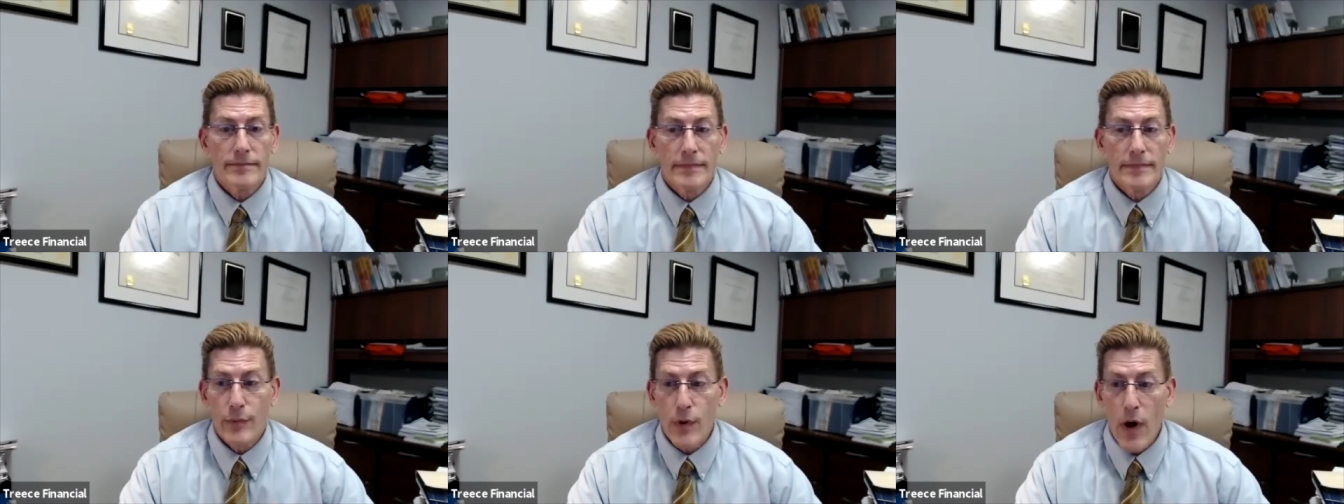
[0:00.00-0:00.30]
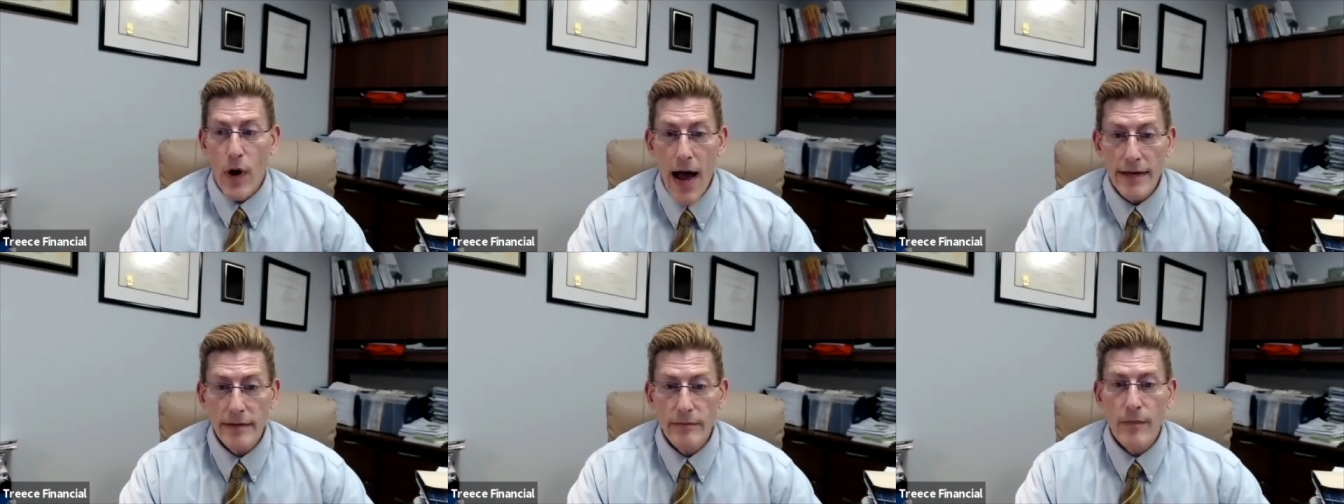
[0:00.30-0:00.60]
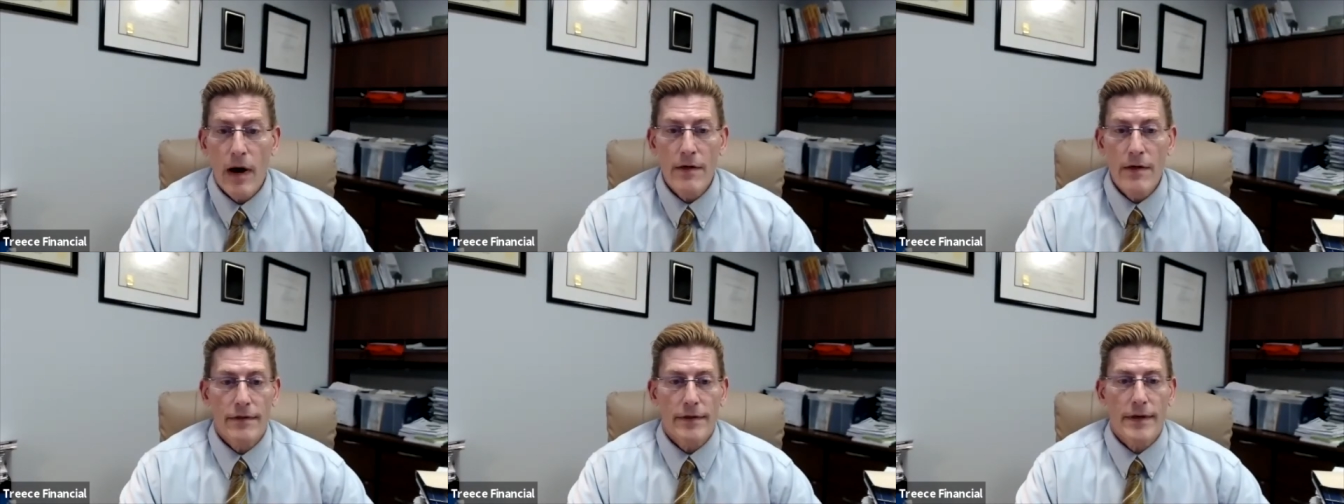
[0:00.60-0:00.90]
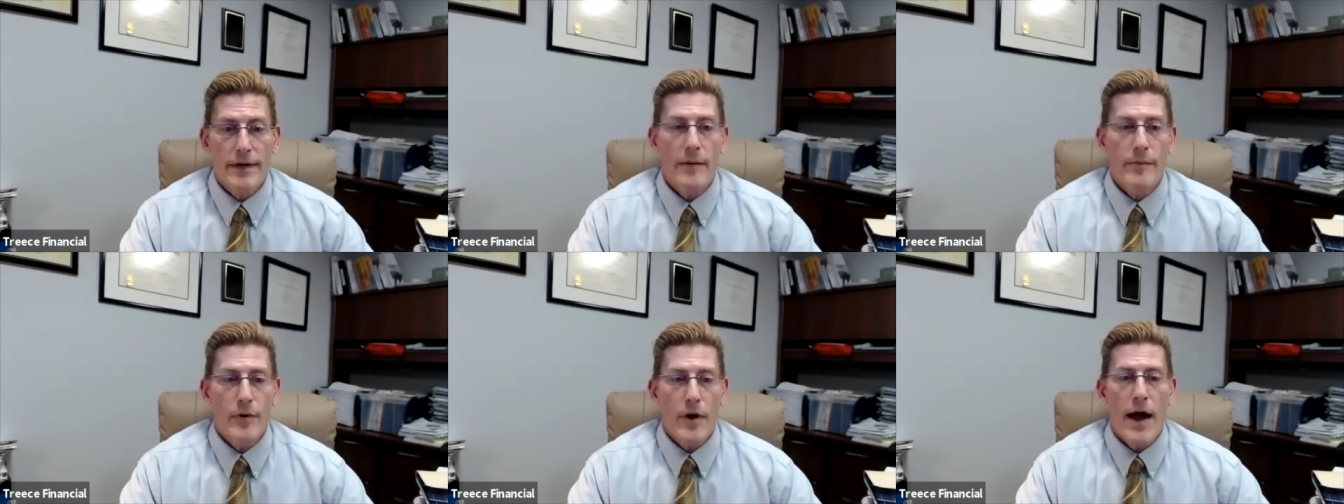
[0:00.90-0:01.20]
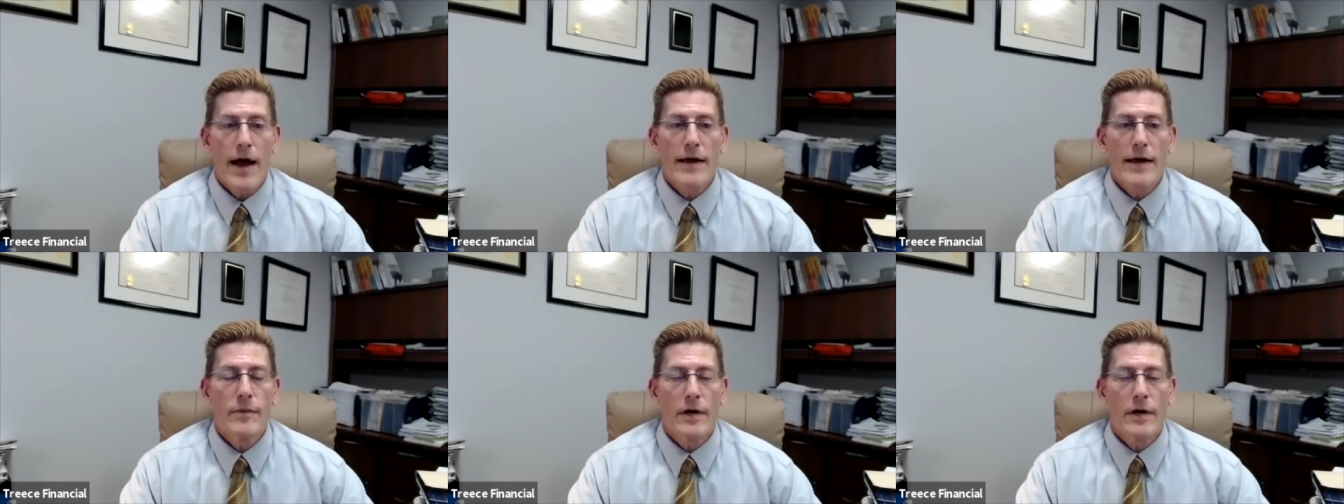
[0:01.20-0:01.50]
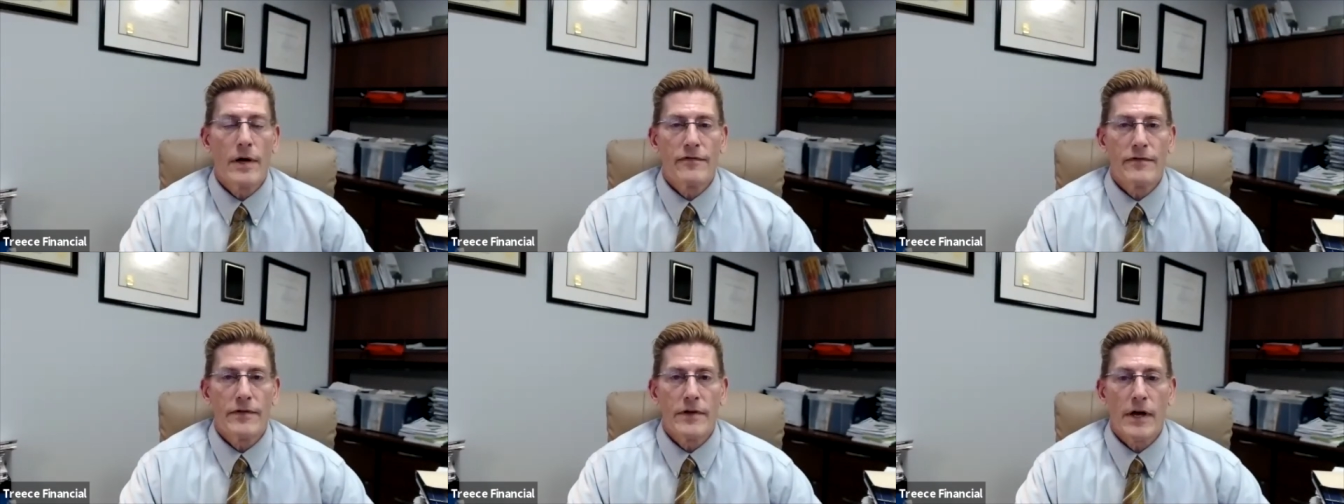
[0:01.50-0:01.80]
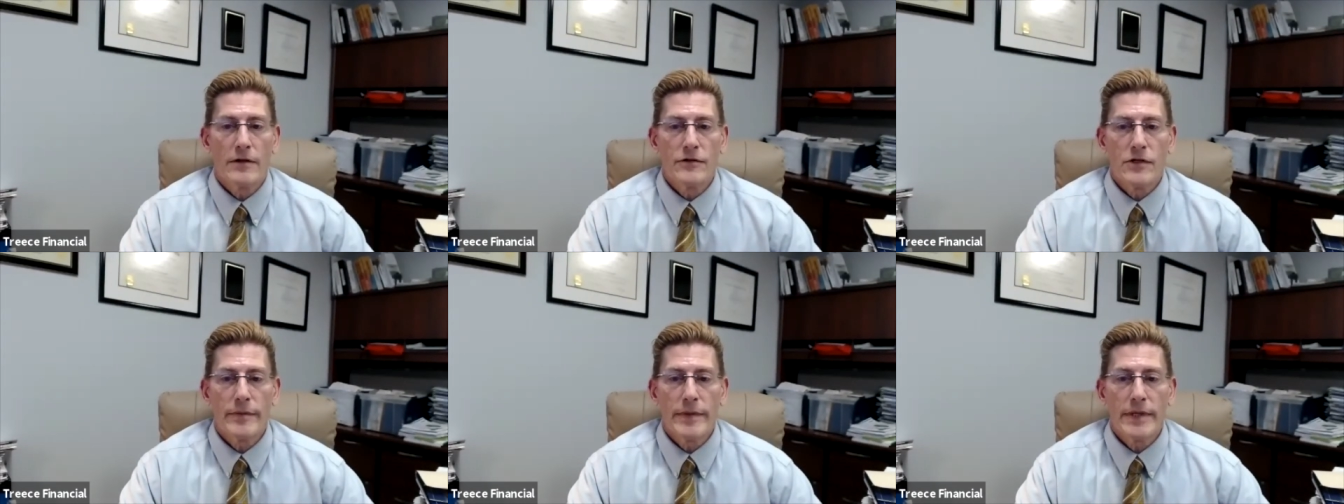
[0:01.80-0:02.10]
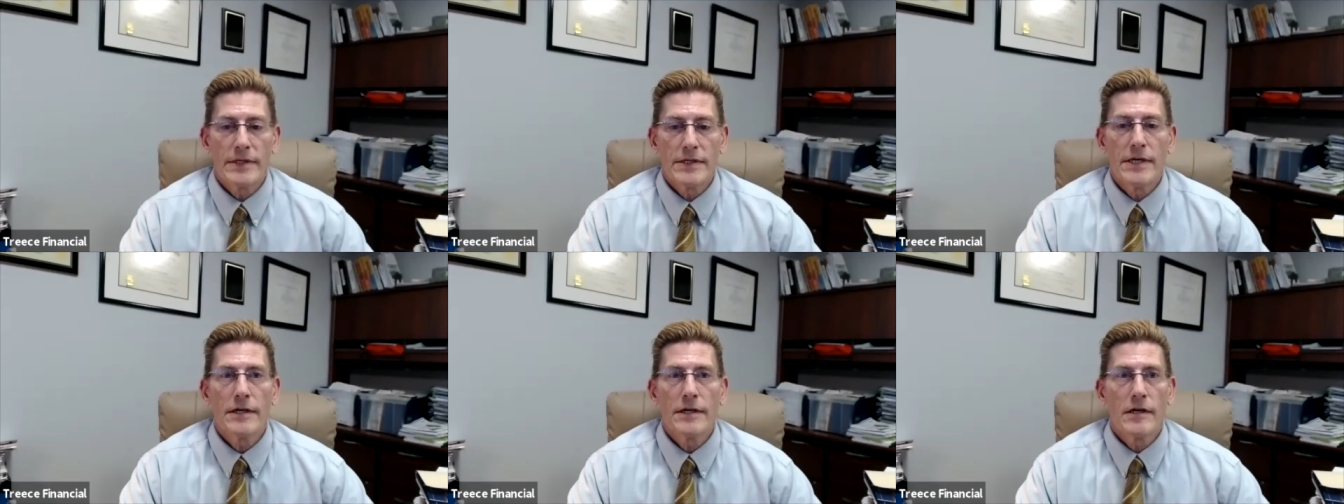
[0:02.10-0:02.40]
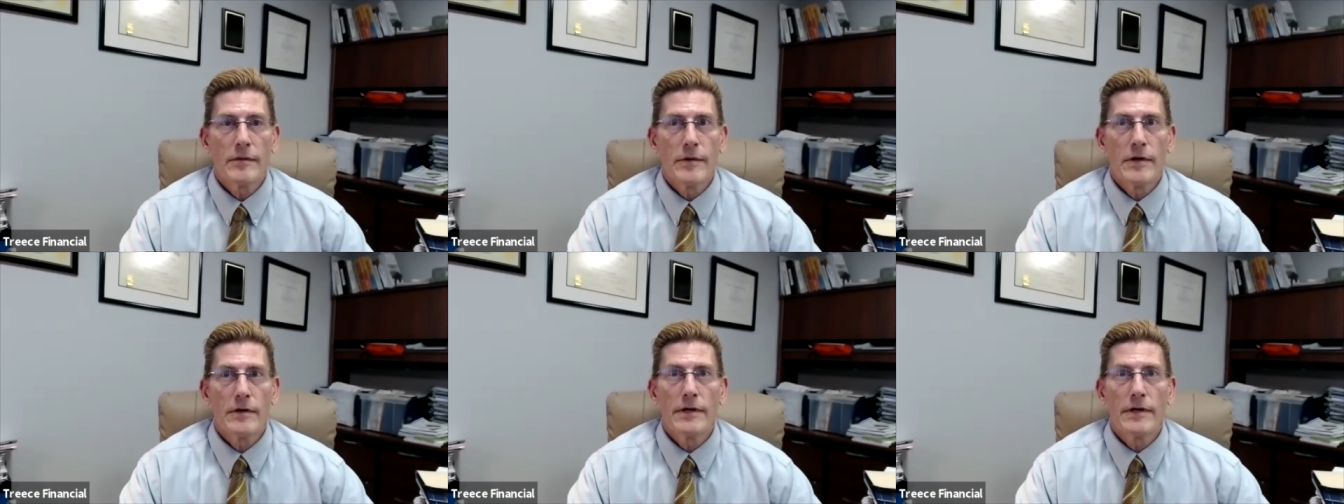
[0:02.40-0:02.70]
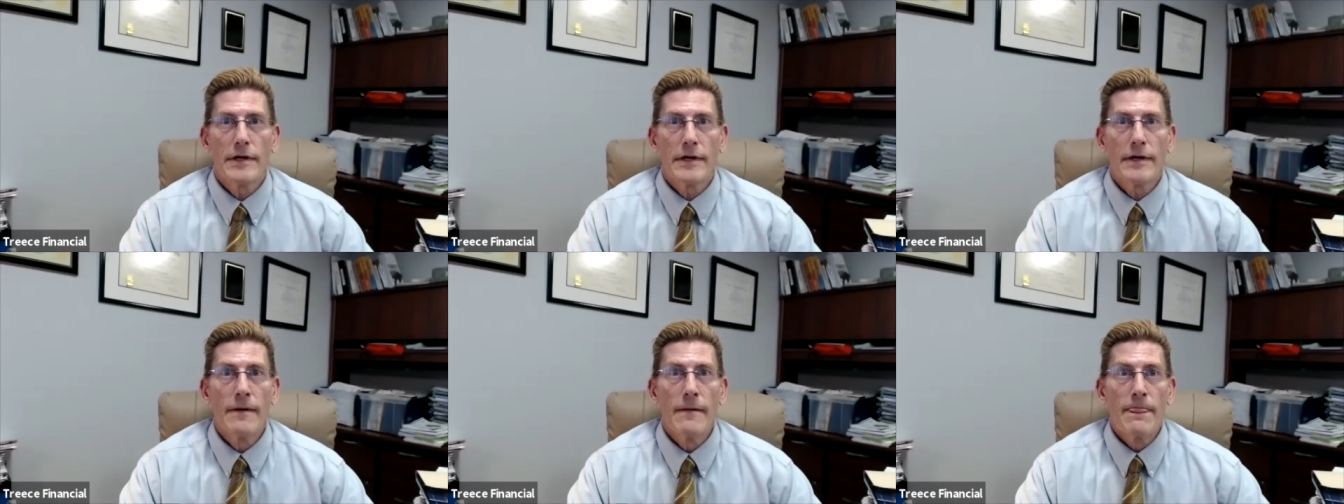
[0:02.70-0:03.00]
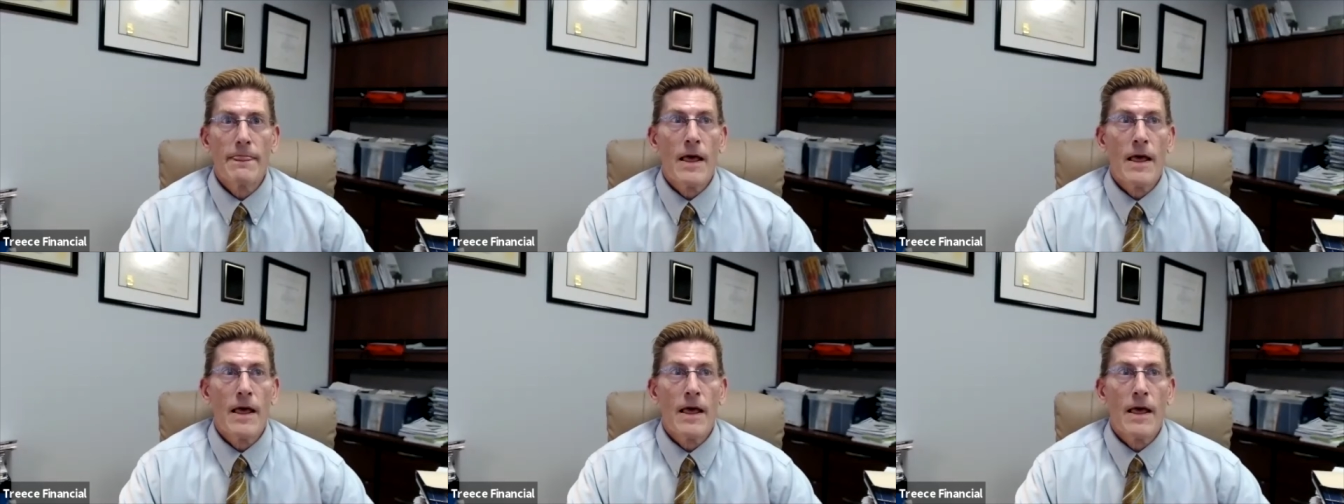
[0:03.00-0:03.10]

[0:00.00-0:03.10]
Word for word: Pride Month, Gay Pride Month for the LGBT community,